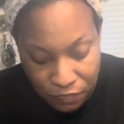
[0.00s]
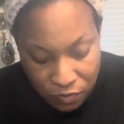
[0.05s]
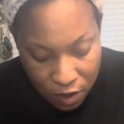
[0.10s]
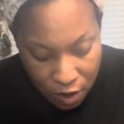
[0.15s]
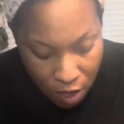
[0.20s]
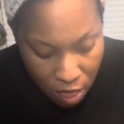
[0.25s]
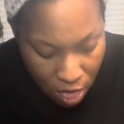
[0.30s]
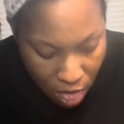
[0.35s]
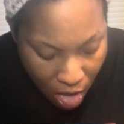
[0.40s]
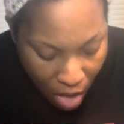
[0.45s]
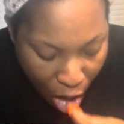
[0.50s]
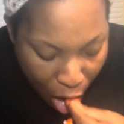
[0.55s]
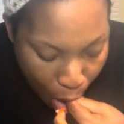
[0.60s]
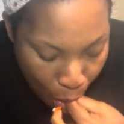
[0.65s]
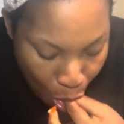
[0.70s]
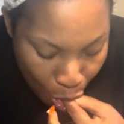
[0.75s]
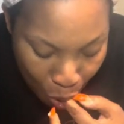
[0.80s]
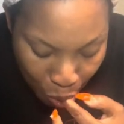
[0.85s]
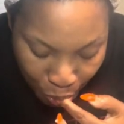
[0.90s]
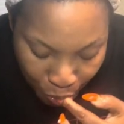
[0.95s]
and
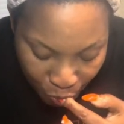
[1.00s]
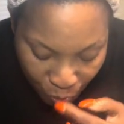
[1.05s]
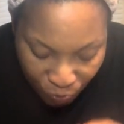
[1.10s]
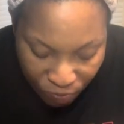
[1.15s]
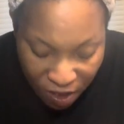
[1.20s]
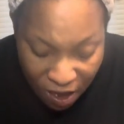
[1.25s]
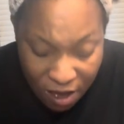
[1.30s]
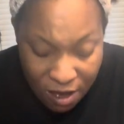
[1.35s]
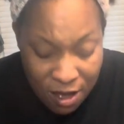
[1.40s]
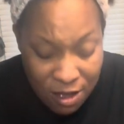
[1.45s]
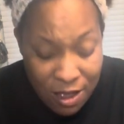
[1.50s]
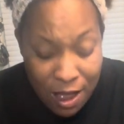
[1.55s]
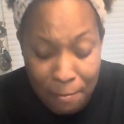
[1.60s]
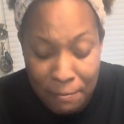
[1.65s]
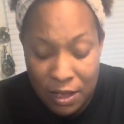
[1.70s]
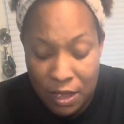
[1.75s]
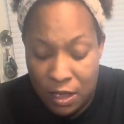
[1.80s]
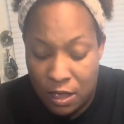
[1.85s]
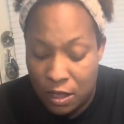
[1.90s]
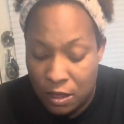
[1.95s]
I'm
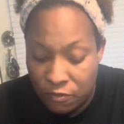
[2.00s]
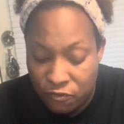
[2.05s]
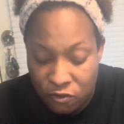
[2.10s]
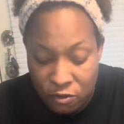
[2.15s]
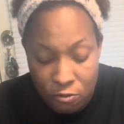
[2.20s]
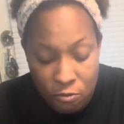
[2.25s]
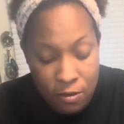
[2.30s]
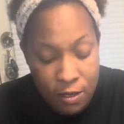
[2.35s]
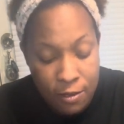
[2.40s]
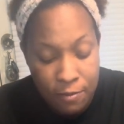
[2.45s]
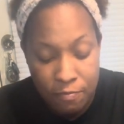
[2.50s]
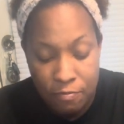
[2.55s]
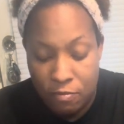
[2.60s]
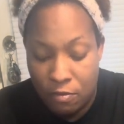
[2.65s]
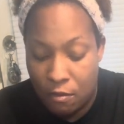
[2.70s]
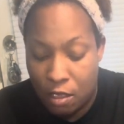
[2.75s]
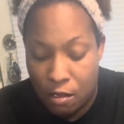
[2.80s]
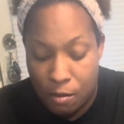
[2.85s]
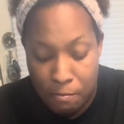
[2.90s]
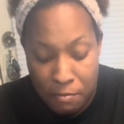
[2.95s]
into it,
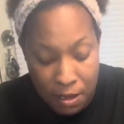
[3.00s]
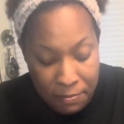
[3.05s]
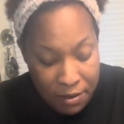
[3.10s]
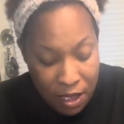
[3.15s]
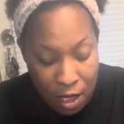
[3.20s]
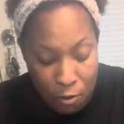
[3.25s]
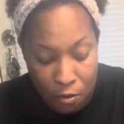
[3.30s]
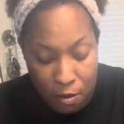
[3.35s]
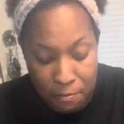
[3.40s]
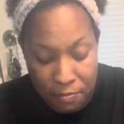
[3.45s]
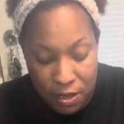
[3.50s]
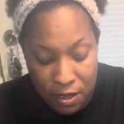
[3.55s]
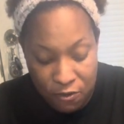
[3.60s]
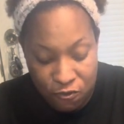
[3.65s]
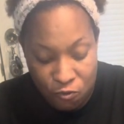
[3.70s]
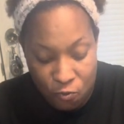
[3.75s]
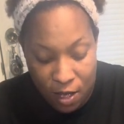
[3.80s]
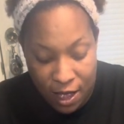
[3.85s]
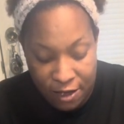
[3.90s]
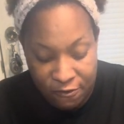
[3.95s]
baby, I will binge
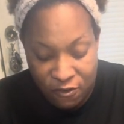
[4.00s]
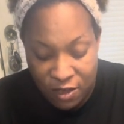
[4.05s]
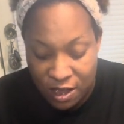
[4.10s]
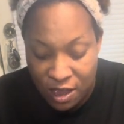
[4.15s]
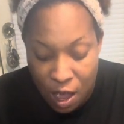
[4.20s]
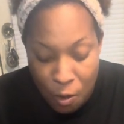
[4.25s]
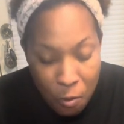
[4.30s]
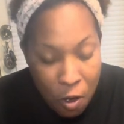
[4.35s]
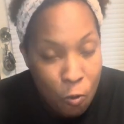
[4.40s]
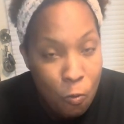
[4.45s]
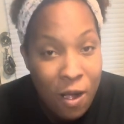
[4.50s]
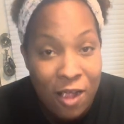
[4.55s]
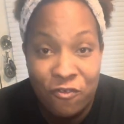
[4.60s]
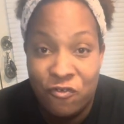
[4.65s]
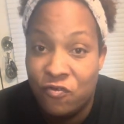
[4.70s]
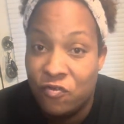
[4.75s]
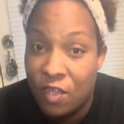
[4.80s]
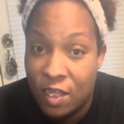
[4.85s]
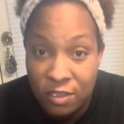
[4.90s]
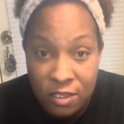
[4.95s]
watch, and I won't watch
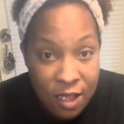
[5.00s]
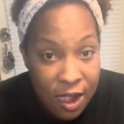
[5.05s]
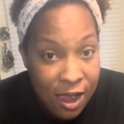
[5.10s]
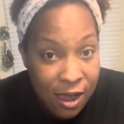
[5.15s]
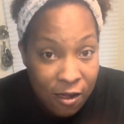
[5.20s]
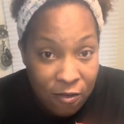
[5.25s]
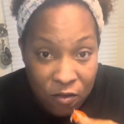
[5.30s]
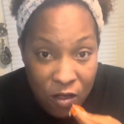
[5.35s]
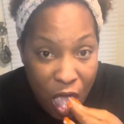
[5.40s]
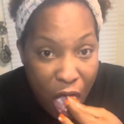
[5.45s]
nothing else